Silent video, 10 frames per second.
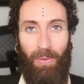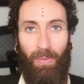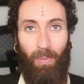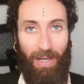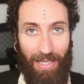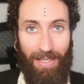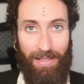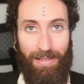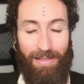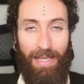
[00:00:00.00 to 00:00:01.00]
What it
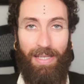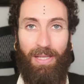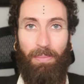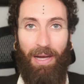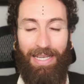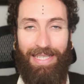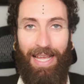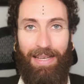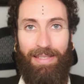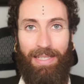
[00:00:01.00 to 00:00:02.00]
is the body
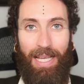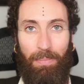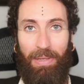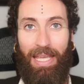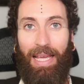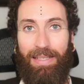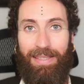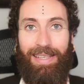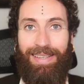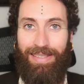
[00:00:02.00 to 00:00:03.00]
tensing up
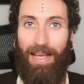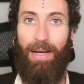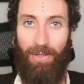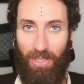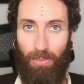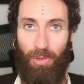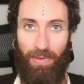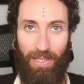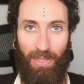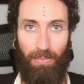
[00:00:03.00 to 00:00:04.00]
against the desire to move
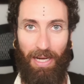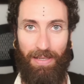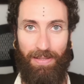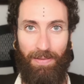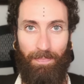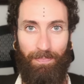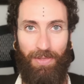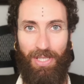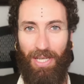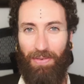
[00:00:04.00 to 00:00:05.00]
and express.
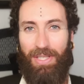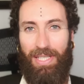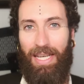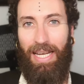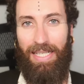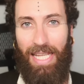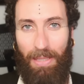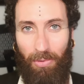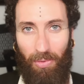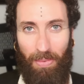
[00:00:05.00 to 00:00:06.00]
Did you ever sit at a
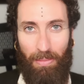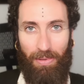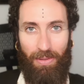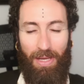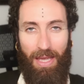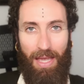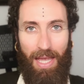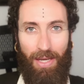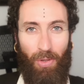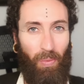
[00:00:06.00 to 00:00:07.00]
table with people
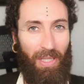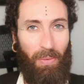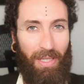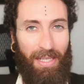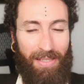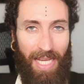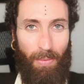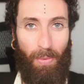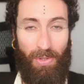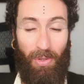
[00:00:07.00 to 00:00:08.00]
and you really wanted to say
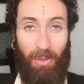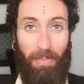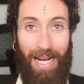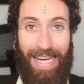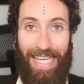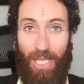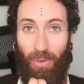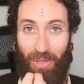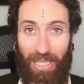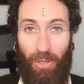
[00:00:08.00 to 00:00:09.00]
what was on your mind and
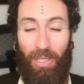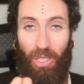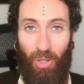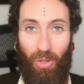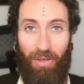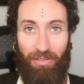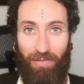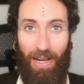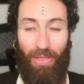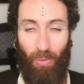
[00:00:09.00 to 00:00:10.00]
you literally couldn't
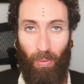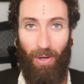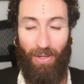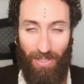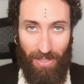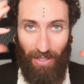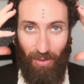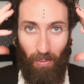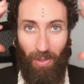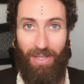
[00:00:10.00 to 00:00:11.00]
find the words? It's like
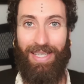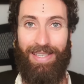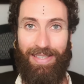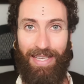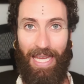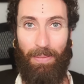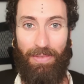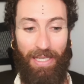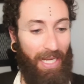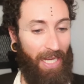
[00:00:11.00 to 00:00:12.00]
the words
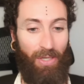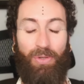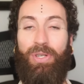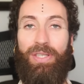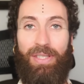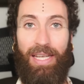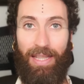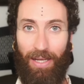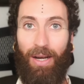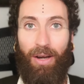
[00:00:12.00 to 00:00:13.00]
escaped and you're just
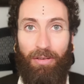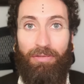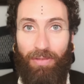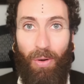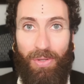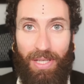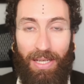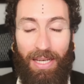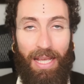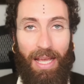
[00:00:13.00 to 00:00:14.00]
sitting there
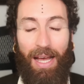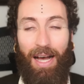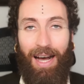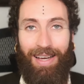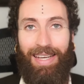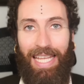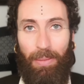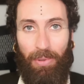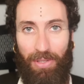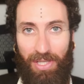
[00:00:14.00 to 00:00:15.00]
frozen,
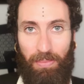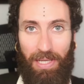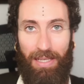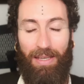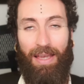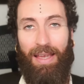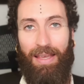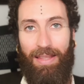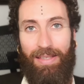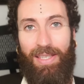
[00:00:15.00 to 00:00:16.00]
unable to speak.
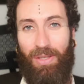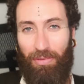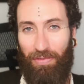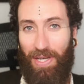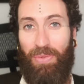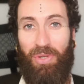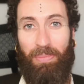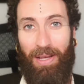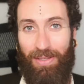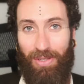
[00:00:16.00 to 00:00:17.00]
This is the freeze
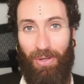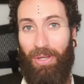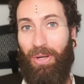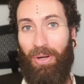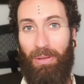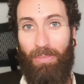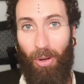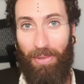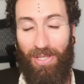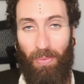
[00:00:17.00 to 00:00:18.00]
response turning on in
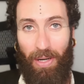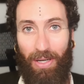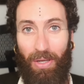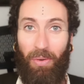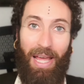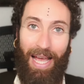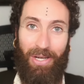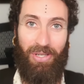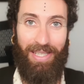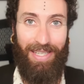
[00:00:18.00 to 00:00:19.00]
moments where you don't
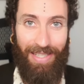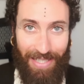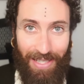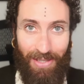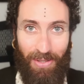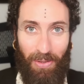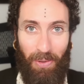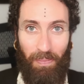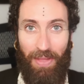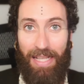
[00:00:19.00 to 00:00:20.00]
actually need it
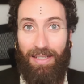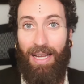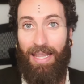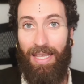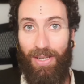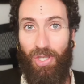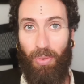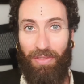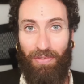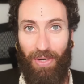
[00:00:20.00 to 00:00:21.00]
to. And that's kind of the issue
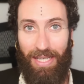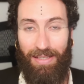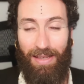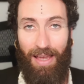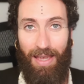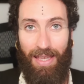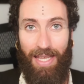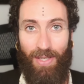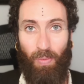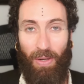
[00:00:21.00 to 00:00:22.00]
with freeze,
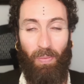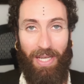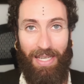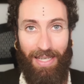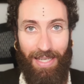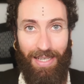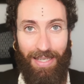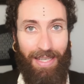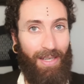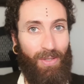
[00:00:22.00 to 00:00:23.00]
is when we need
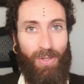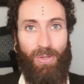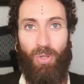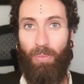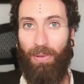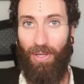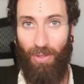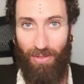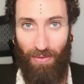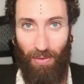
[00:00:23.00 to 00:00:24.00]
it, it is super
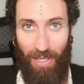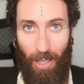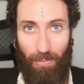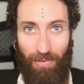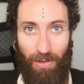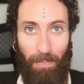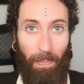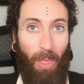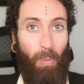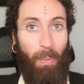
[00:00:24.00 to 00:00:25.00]
useful and
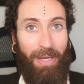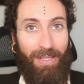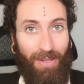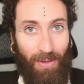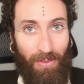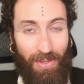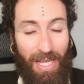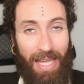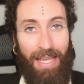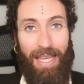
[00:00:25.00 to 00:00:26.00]
helpful. When we don't,
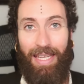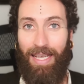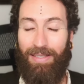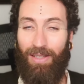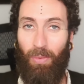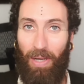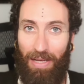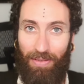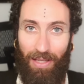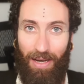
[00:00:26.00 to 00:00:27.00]
it gets in the way
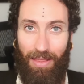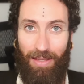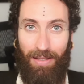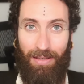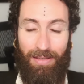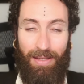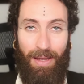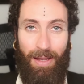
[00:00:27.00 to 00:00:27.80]
of a lot of things.